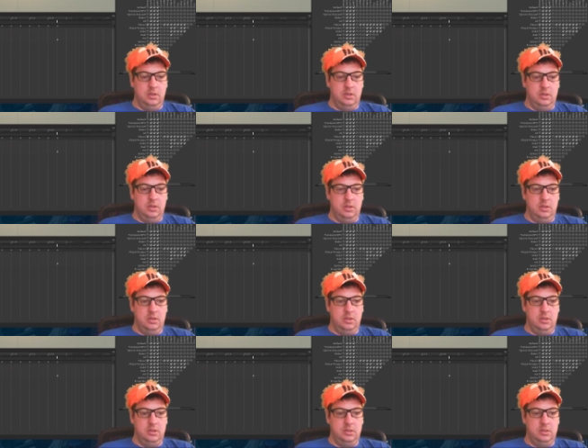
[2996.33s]

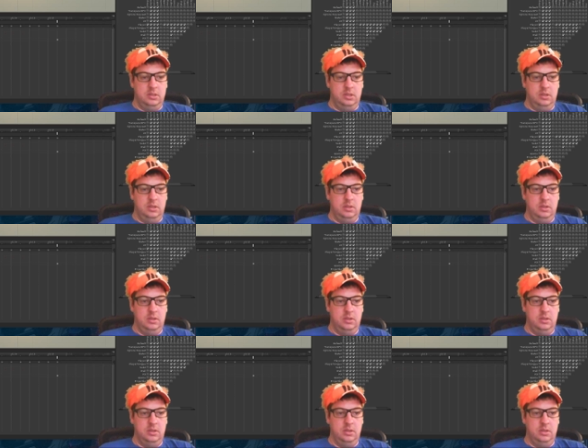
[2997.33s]
Let's see.
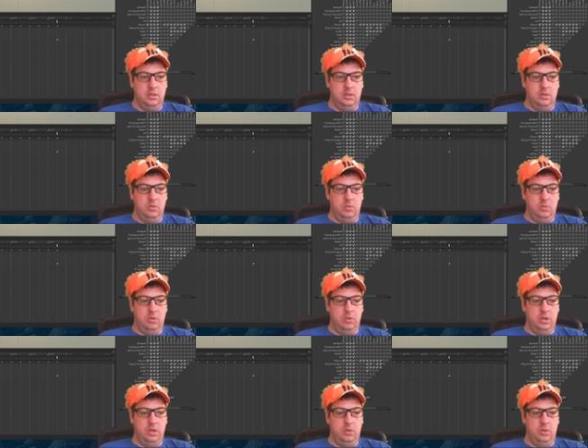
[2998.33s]
We
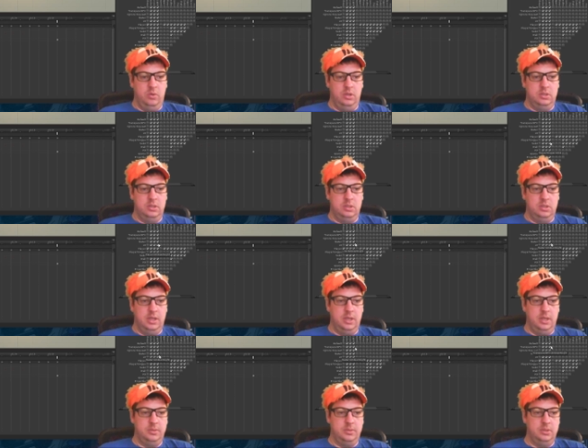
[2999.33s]
probably don't want light
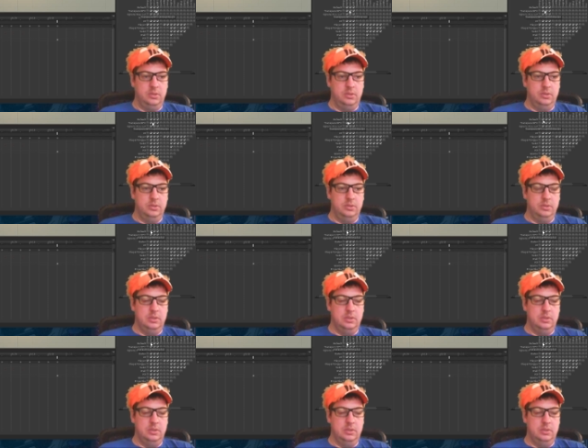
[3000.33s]
obstacles.